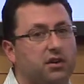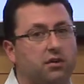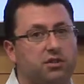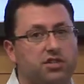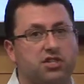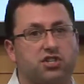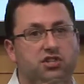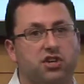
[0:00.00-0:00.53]

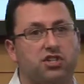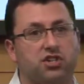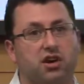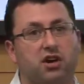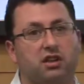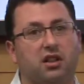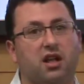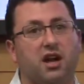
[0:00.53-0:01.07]
Don't just search
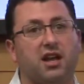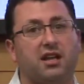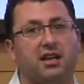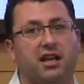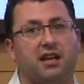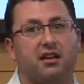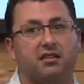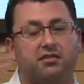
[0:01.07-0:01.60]
online,
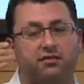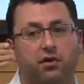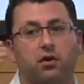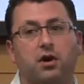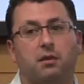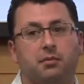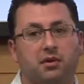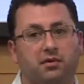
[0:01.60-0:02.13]
get a
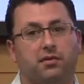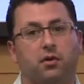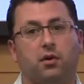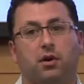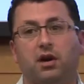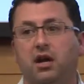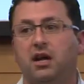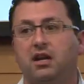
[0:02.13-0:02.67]
phone number
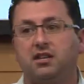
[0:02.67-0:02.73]
for